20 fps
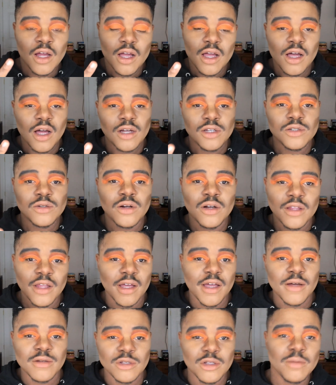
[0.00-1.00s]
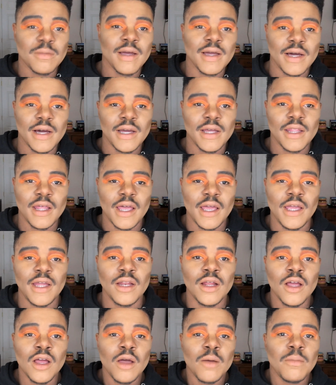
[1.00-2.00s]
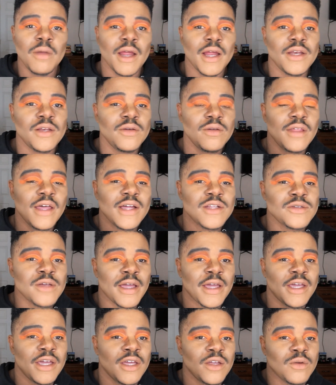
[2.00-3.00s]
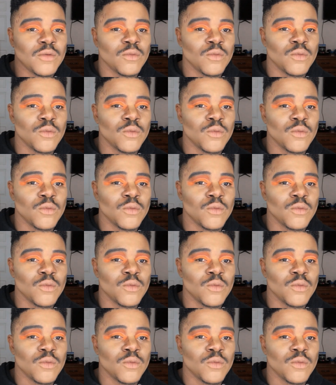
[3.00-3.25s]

contour that comes with my highlight. But I do that so I can